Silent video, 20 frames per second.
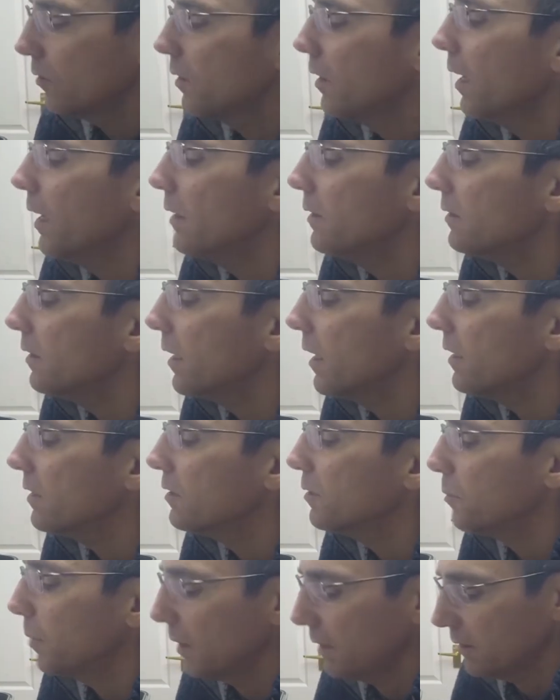Okay, so let's
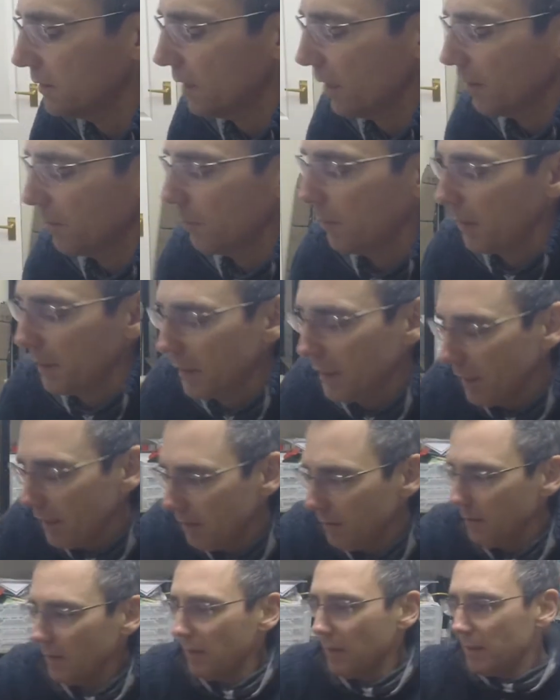space that back out
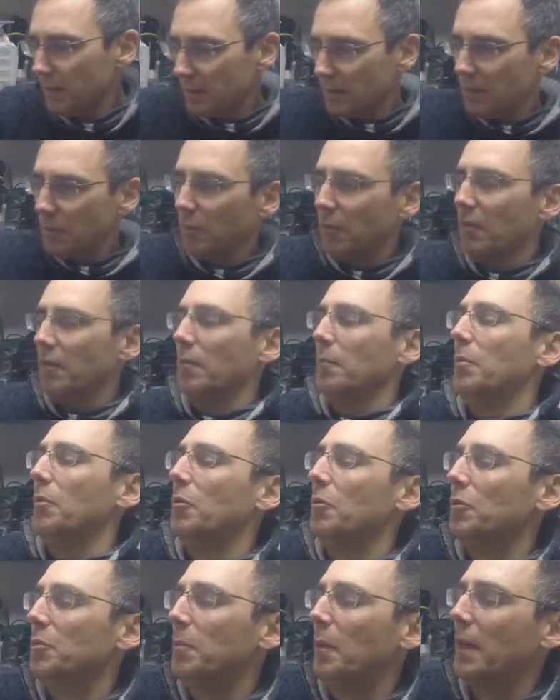and let's see whether it
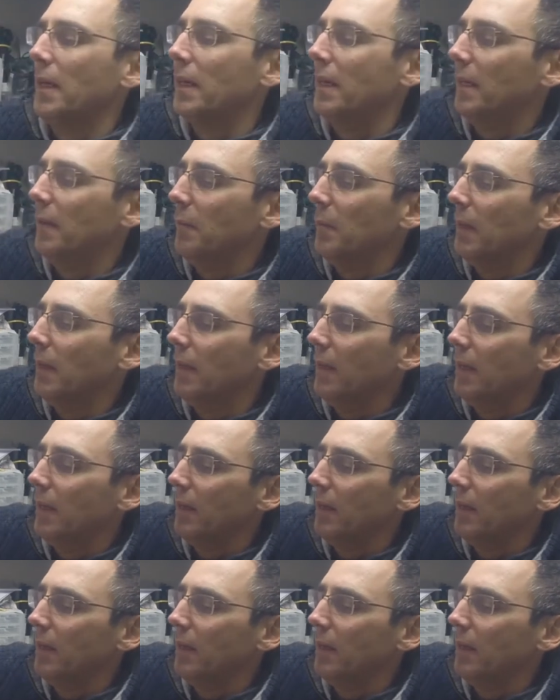pulls back in a bit.